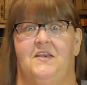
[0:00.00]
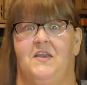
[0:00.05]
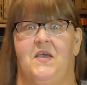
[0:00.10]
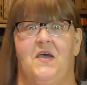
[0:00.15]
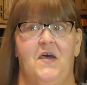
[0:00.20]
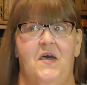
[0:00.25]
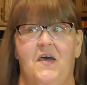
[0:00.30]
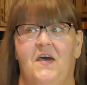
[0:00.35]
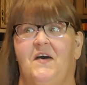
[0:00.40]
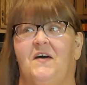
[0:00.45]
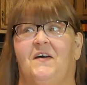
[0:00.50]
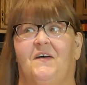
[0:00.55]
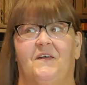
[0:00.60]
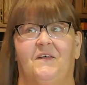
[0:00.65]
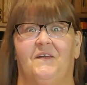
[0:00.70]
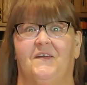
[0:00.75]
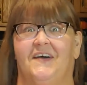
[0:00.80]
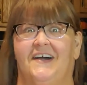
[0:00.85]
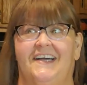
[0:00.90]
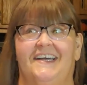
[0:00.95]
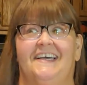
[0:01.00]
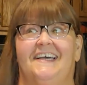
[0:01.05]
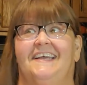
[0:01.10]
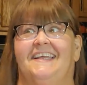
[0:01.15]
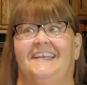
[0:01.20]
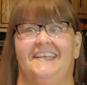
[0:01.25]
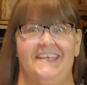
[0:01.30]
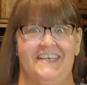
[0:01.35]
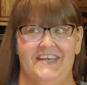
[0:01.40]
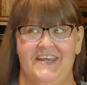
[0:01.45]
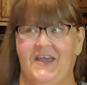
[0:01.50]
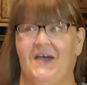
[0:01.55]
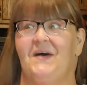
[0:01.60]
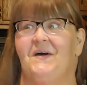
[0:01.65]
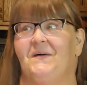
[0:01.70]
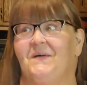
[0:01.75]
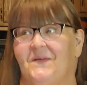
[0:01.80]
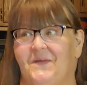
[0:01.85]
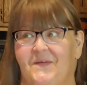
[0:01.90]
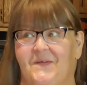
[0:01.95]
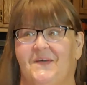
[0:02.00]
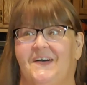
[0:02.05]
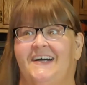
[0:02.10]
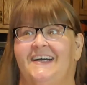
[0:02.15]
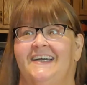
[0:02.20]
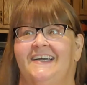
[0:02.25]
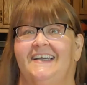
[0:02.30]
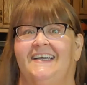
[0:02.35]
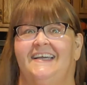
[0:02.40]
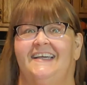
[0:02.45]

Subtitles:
No.